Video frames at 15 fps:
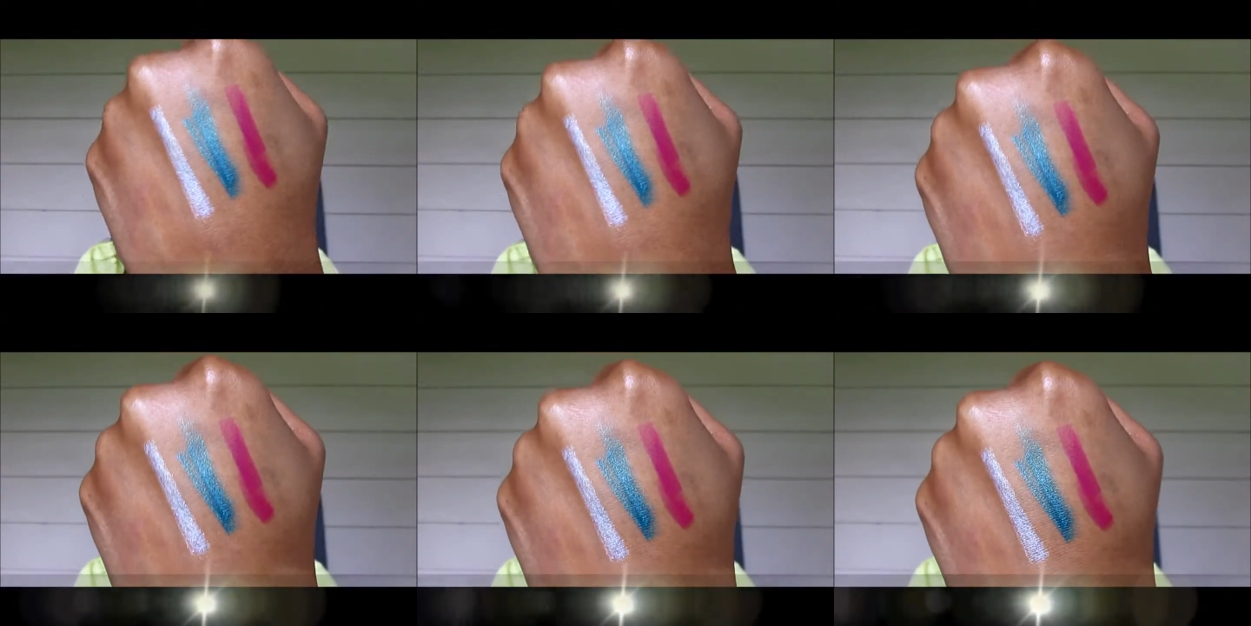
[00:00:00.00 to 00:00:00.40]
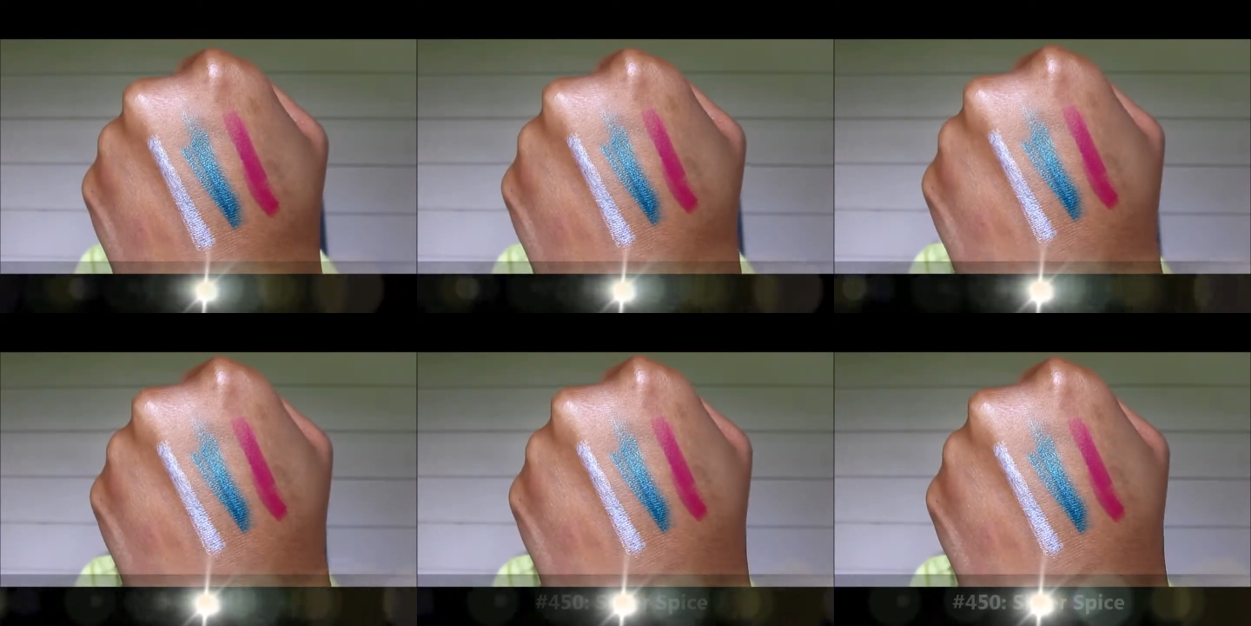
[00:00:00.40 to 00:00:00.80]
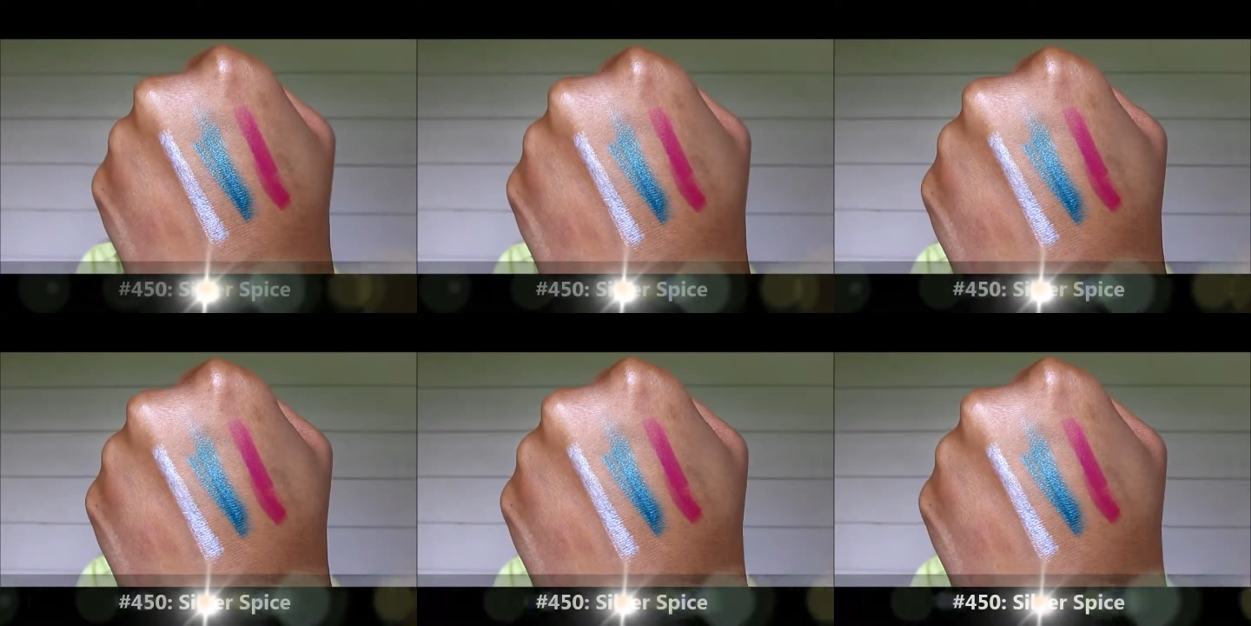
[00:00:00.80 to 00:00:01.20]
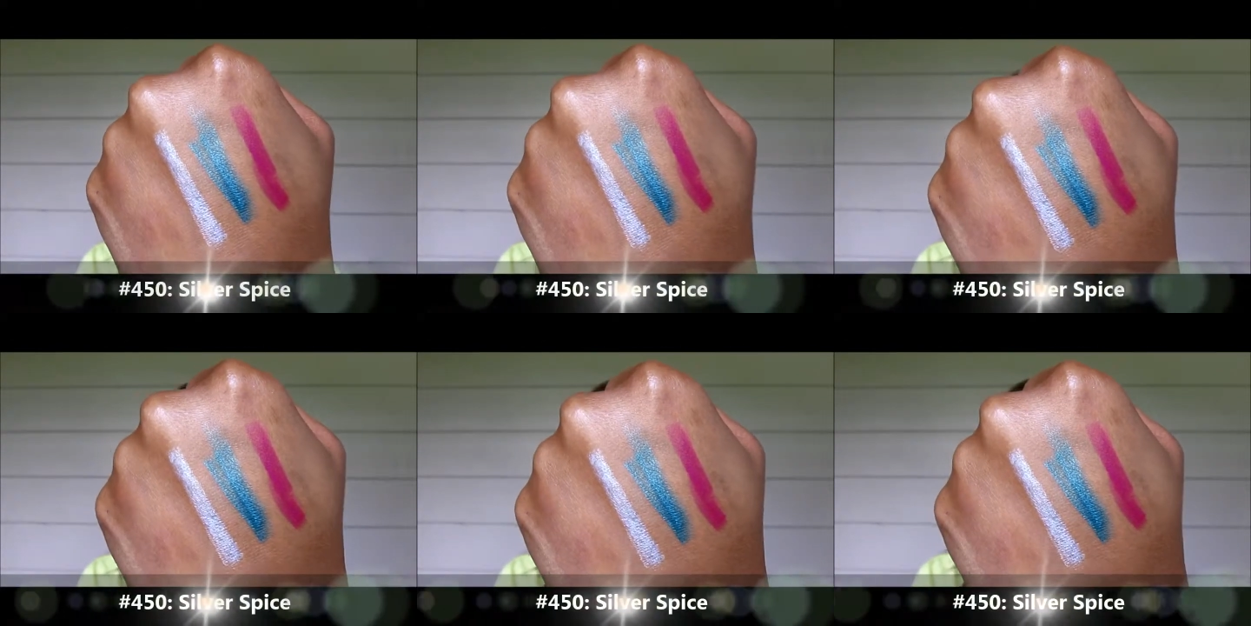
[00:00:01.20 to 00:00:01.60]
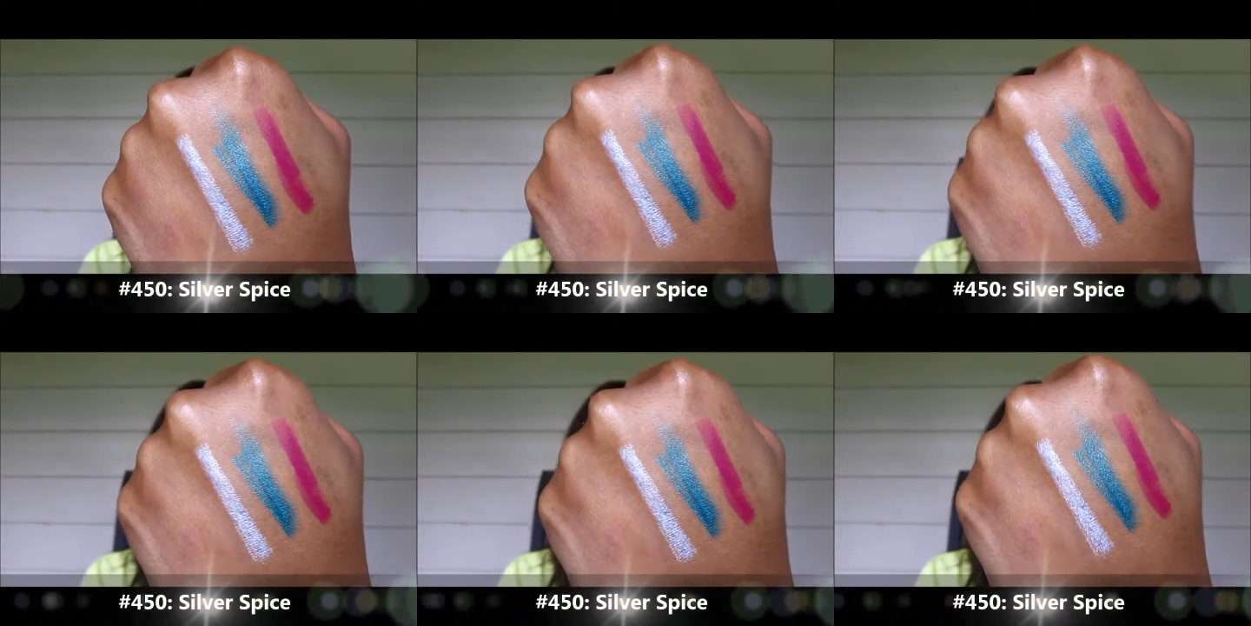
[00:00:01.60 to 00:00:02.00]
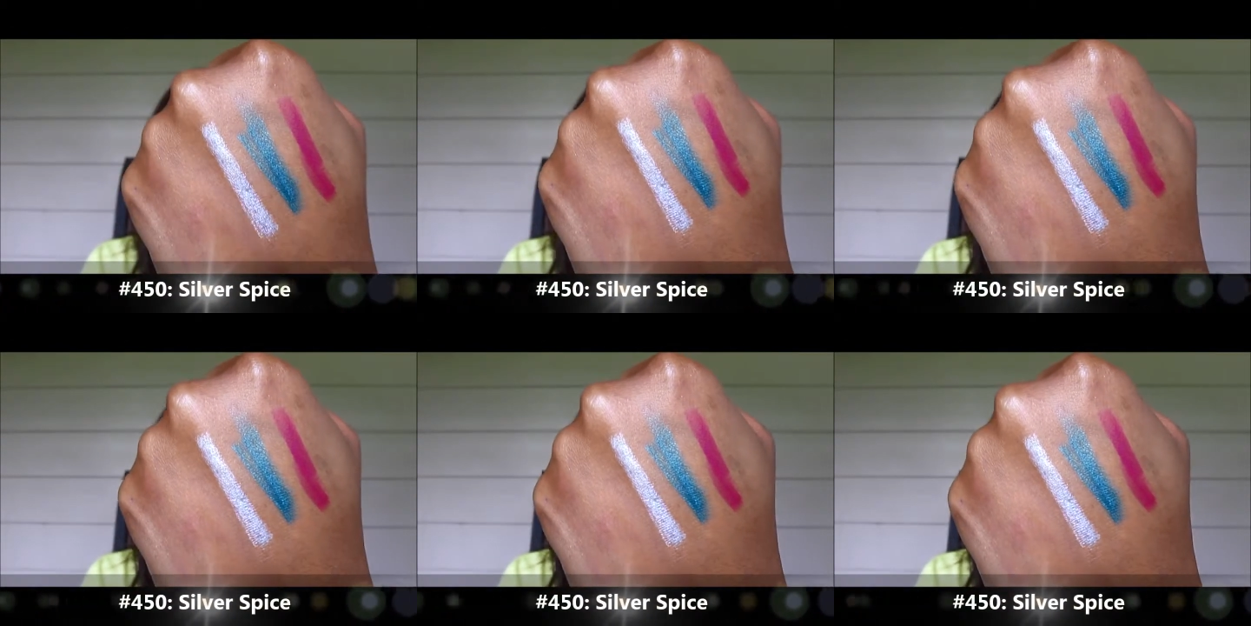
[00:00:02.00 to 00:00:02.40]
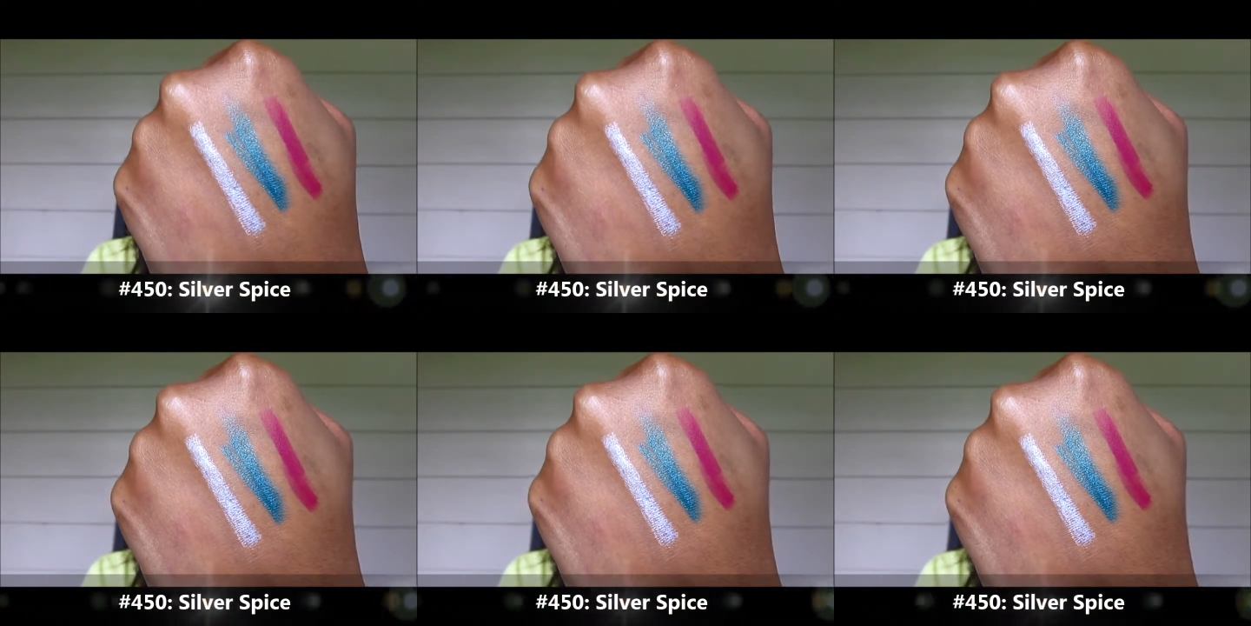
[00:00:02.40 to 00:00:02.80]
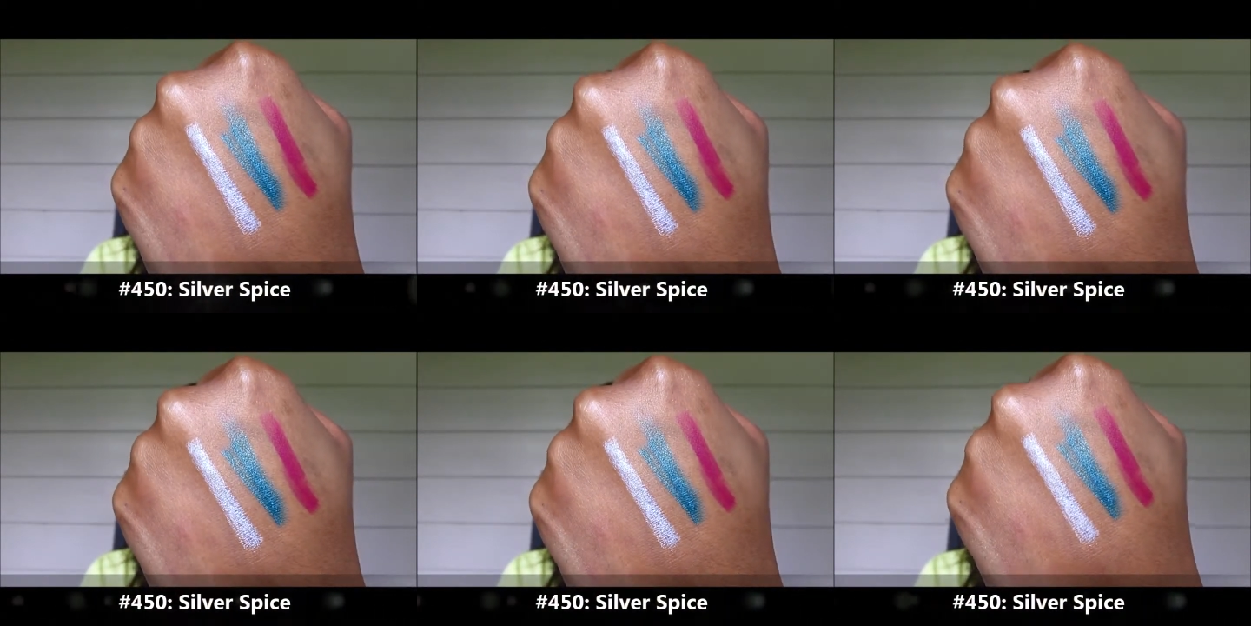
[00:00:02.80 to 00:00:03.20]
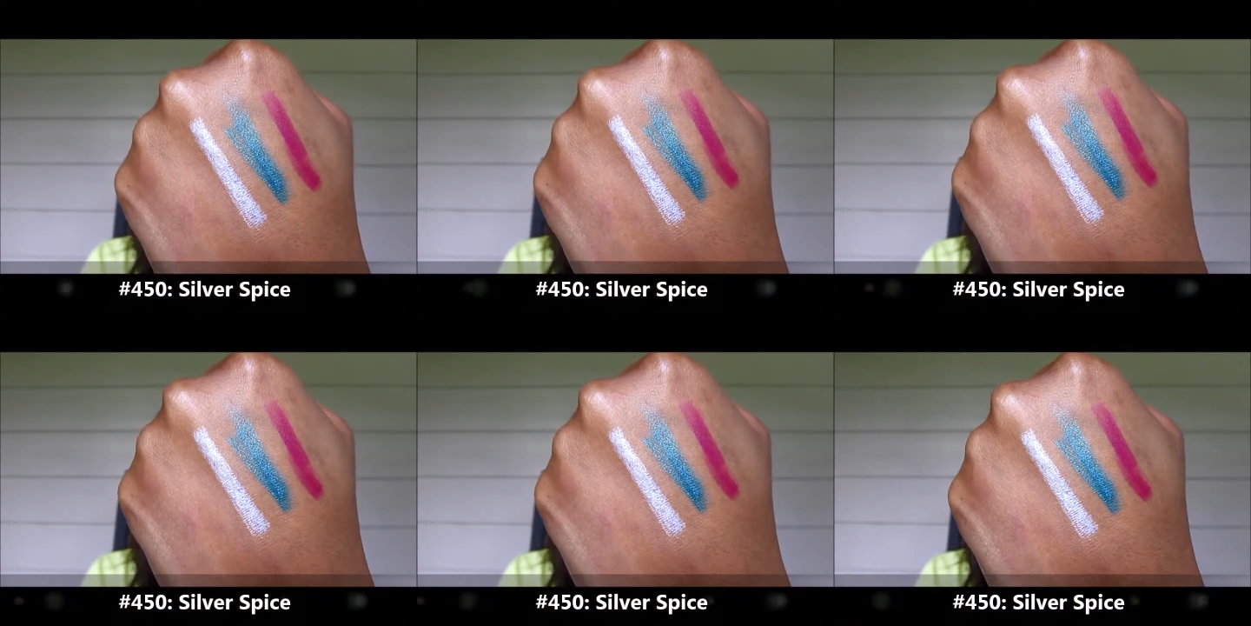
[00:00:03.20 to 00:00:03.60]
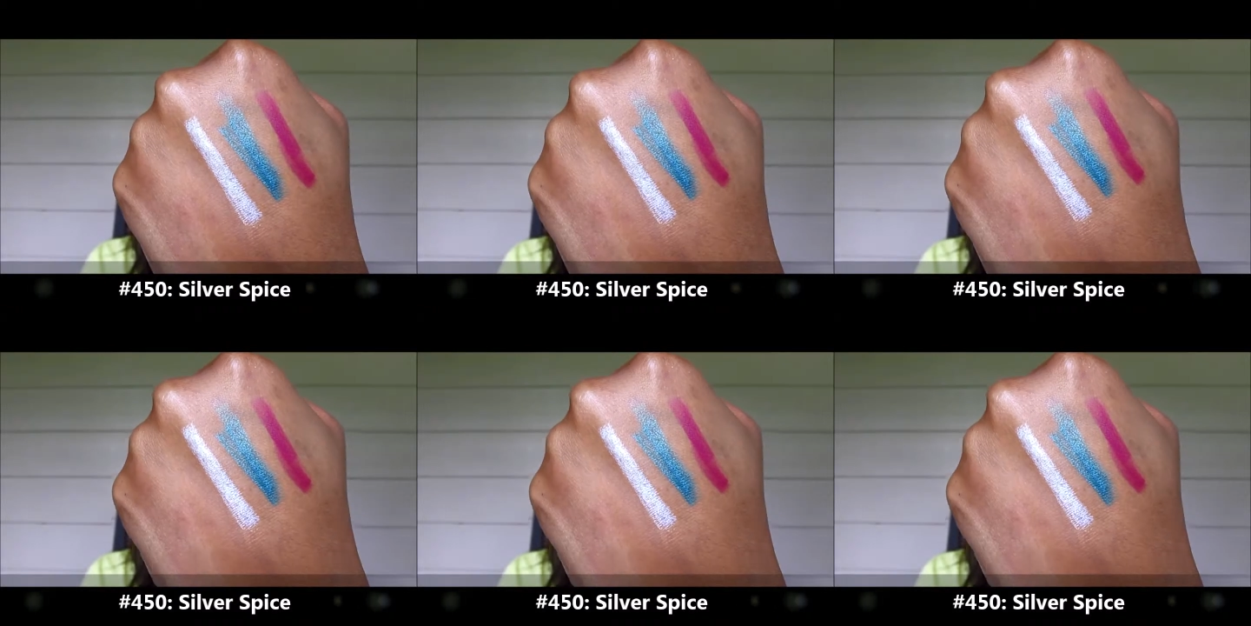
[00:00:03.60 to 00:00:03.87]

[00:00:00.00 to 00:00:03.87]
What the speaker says: (no speaker visible)